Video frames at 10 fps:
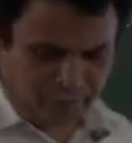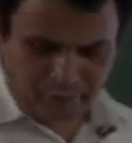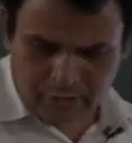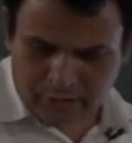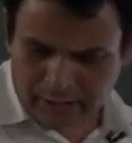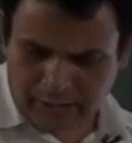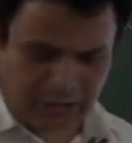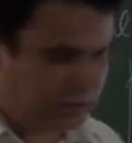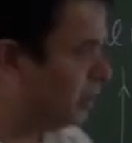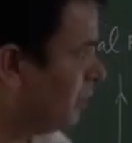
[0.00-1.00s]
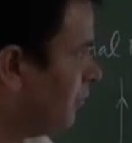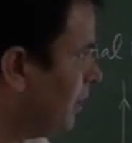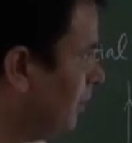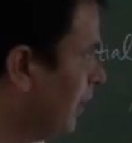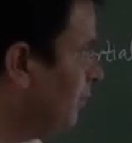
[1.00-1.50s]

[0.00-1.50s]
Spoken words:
inertial frame of